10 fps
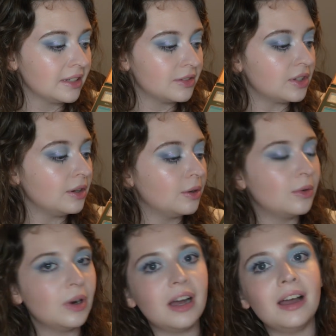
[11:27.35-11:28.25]

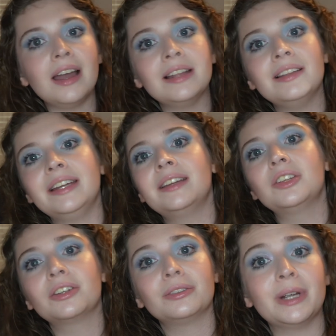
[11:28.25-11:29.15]
So I like
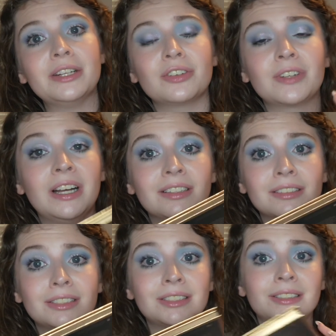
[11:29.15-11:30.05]
the good range of
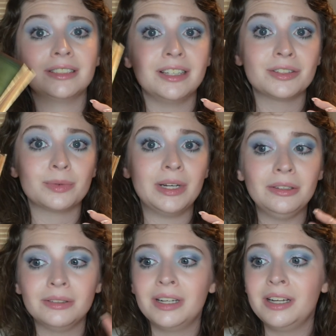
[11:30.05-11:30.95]
colors as
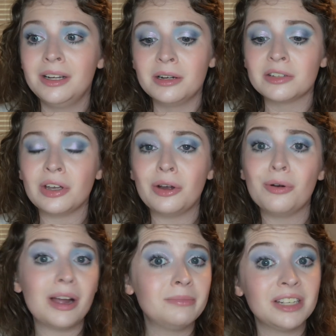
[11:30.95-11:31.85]
well.
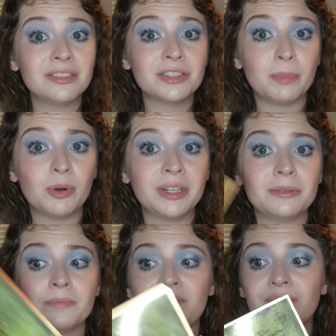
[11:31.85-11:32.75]
So I'm not
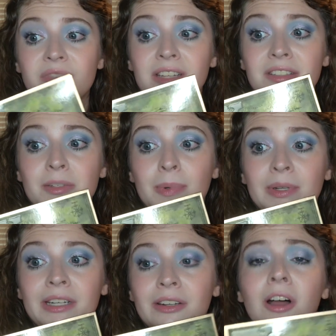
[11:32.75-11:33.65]
disappointed. Not
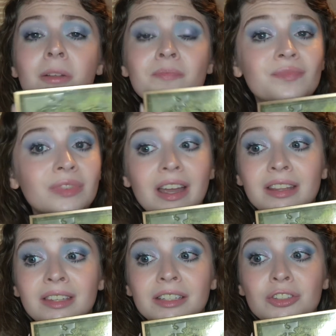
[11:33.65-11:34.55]
disappointed at all. I
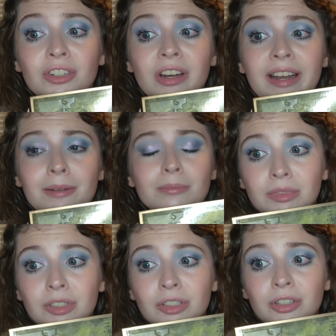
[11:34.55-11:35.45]
think it's great.
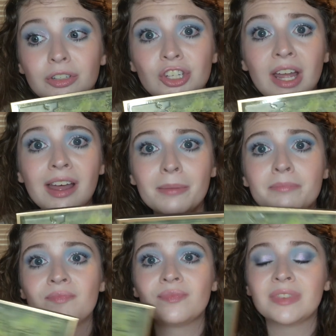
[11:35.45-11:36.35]
Good job.